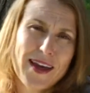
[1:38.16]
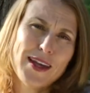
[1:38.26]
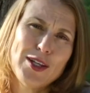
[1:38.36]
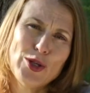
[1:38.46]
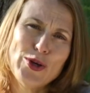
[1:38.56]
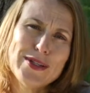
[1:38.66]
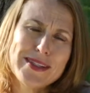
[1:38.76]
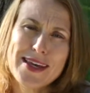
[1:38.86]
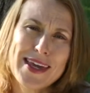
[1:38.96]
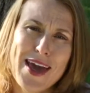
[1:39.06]
In
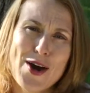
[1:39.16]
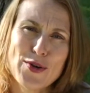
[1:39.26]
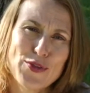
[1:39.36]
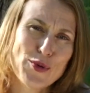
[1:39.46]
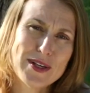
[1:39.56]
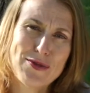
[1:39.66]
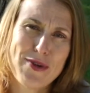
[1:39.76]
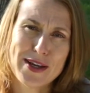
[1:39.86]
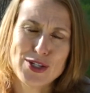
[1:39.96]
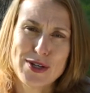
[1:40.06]
Luke's account of the
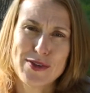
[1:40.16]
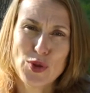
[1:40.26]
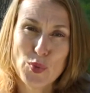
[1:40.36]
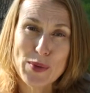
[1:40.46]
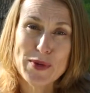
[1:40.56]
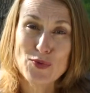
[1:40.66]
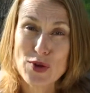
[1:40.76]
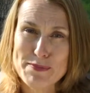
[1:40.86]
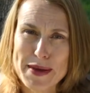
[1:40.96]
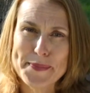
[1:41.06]
resurrection, the women
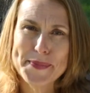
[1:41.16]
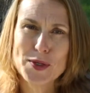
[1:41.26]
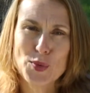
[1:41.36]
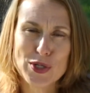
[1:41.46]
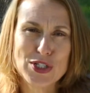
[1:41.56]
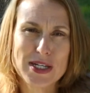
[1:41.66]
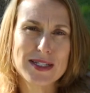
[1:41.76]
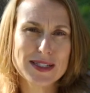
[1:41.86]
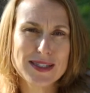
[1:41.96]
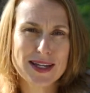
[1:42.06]
remembered what
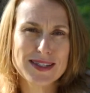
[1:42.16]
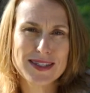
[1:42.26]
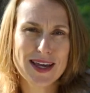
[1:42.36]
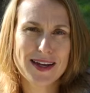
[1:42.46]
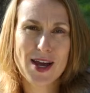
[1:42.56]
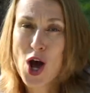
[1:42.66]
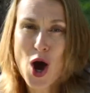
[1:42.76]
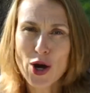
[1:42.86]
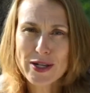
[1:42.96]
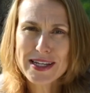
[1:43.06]
Jesus had said
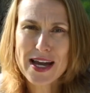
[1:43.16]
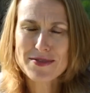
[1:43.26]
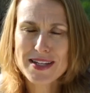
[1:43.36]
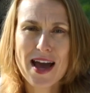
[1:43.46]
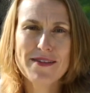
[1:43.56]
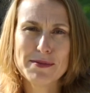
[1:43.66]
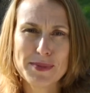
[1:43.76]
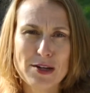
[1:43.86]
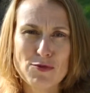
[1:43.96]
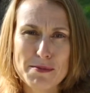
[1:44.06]
only after having
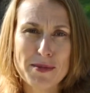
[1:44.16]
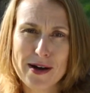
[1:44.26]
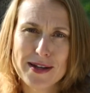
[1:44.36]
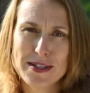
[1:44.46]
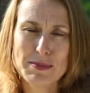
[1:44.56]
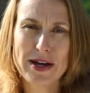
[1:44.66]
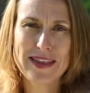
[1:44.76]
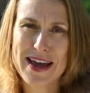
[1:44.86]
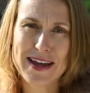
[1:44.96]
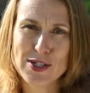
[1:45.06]
been reminded by
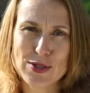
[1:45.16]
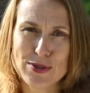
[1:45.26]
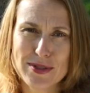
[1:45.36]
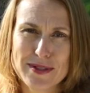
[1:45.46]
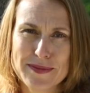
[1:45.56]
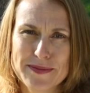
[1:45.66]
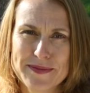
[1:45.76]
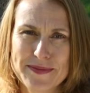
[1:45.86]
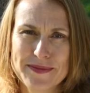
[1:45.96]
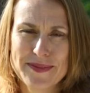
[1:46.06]
the angels.
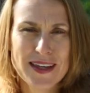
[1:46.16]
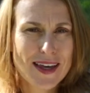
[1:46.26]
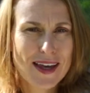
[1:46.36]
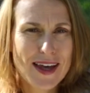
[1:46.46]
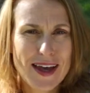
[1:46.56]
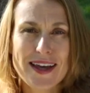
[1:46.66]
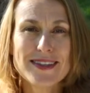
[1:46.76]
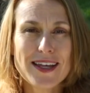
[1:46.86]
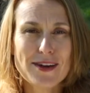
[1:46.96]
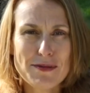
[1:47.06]

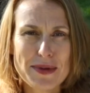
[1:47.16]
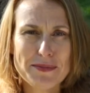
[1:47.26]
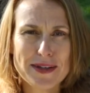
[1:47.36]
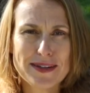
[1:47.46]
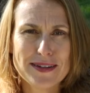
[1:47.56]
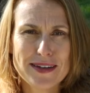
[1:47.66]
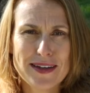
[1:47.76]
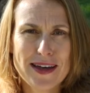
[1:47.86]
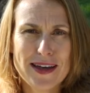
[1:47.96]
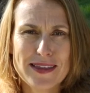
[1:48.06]
As they remembered,
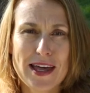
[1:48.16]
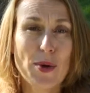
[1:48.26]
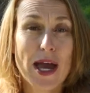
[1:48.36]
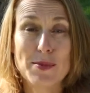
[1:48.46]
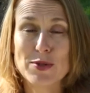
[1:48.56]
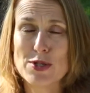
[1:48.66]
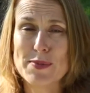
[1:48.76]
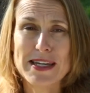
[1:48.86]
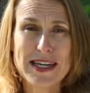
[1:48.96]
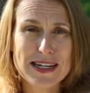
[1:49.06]
they were able to
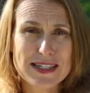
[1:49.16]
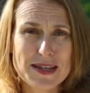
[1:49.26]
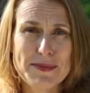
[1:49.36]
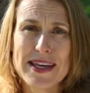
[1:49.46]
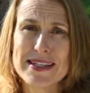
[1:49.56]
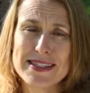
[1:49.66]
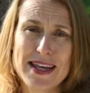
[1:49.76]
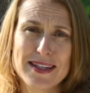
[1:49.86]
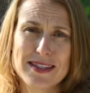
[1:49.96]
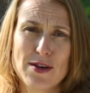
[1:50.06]
begin to make
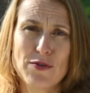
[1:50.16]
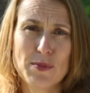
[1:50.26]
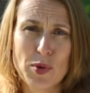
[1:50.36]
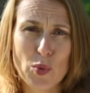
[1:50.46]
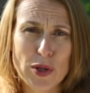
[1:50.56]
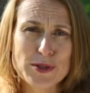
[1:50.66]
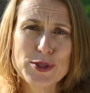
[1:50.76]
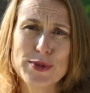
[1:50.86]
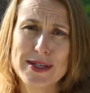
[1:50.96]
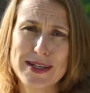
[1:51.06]
sense of the
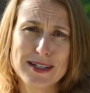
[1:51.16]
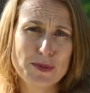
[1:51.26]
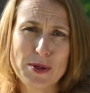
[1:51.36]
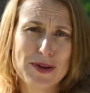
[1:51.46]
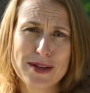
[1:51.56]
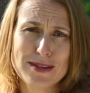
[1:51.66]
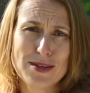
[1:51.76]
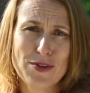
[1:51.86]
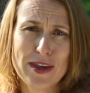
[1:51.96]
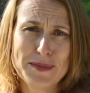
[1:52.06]
bewildering
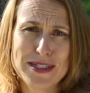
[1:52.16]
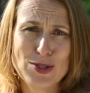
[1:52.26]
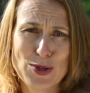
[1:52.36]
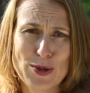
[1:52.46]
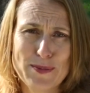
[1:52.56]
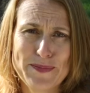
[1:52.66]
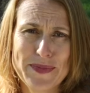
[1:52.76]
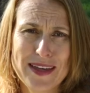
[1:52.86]
experience of the empty tomb